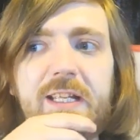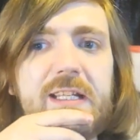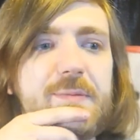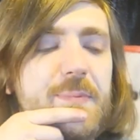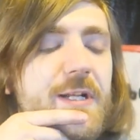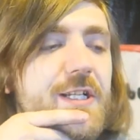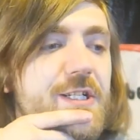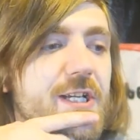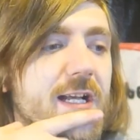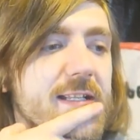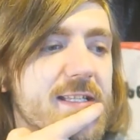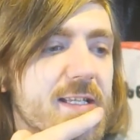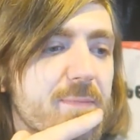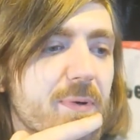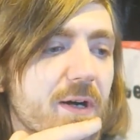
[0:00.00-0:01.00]
he's been
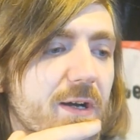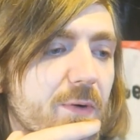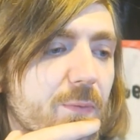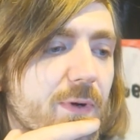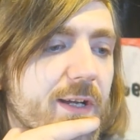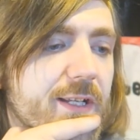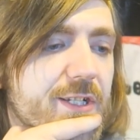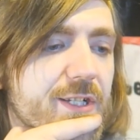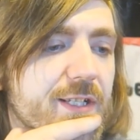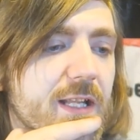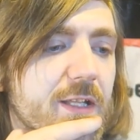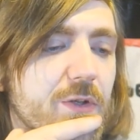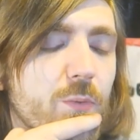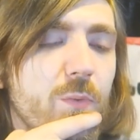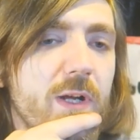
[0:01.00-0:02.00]
enchanted by a witch,
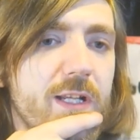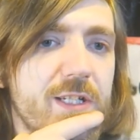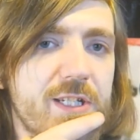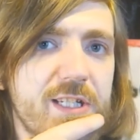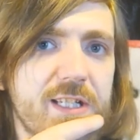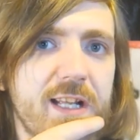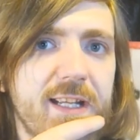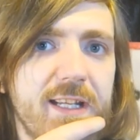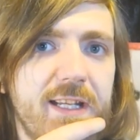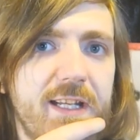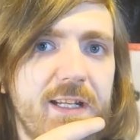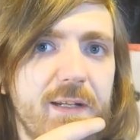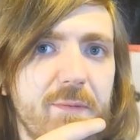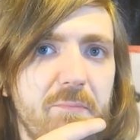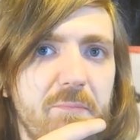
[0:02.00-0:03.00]
and then the witch is,
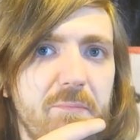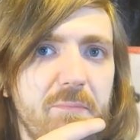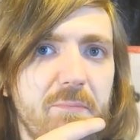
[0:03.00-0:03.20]
like,